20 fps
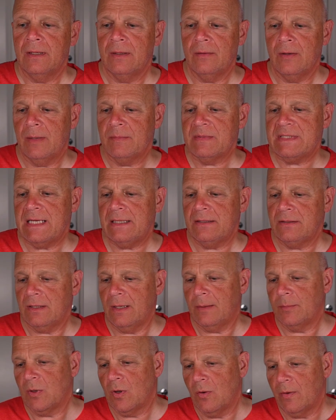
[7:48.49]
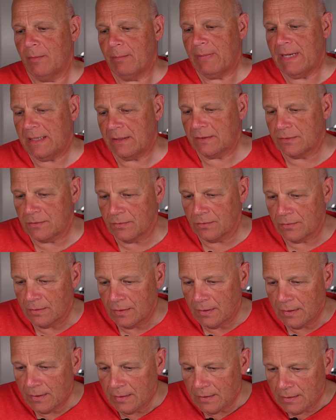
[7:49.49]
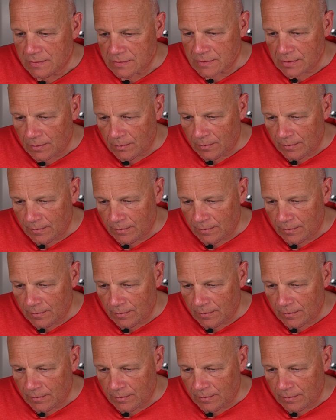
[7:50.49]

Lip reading: I'm going back to. So